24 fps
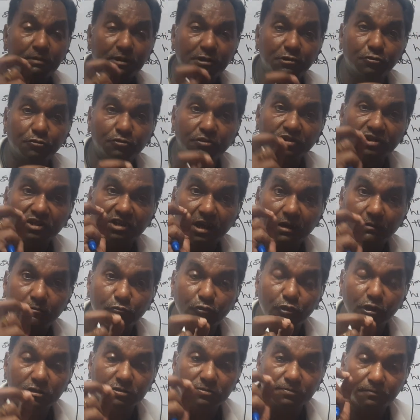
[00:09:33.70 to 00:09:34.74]
between them
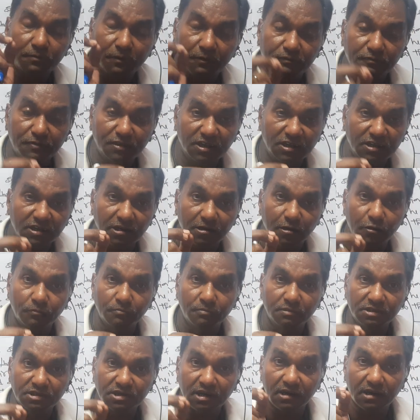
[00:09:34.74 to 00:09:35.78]
was 50
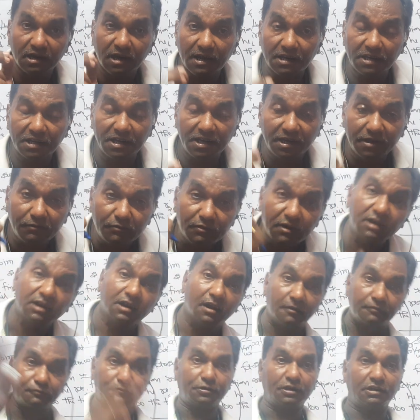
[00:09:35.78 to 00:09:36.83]
km, and even
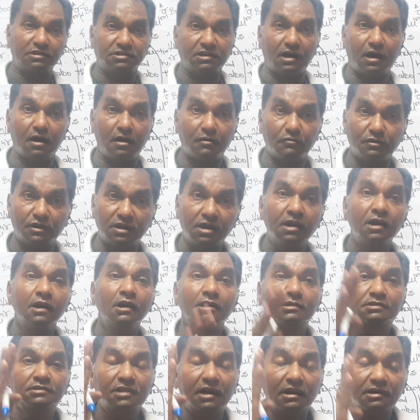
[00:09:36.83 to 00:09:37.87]
after the hour,
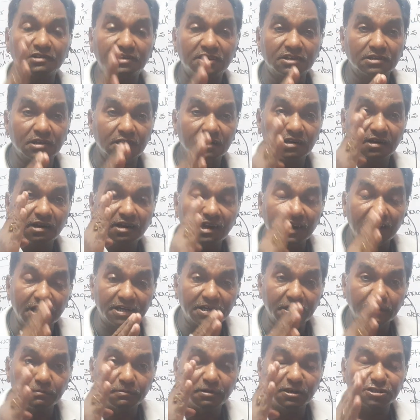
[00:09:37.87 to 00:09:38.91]
the
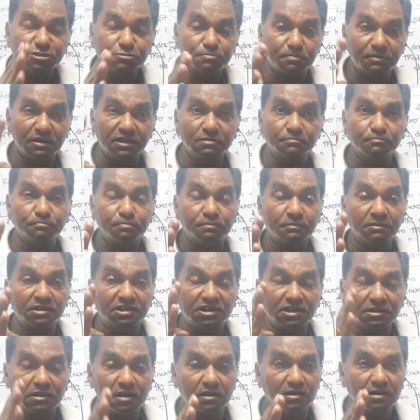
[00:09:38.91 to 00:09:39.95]
relative distance
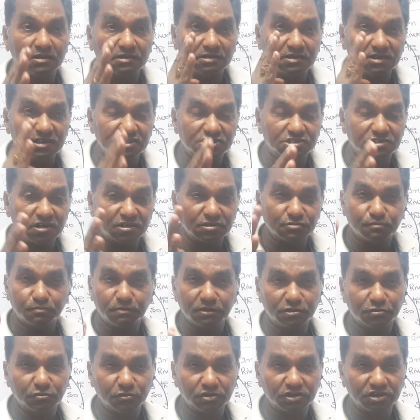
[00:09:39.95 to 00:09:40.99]

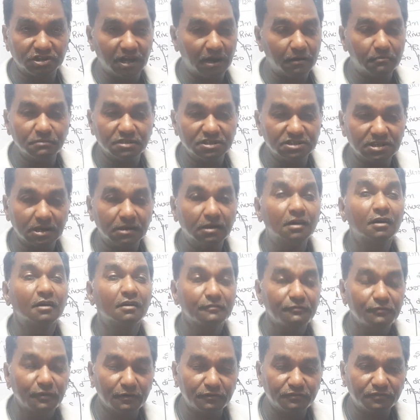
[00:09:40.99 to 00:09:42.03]
between them is
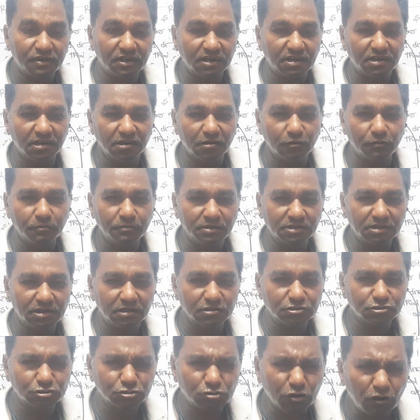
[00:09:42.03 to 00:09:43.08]
50
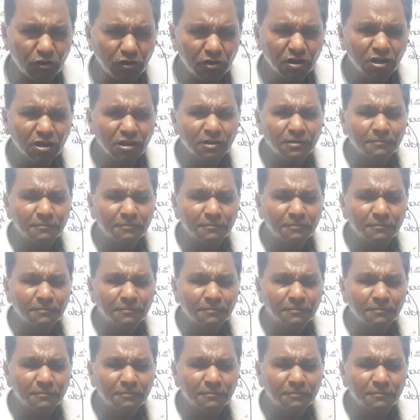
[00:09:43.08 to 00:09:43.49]
km. So,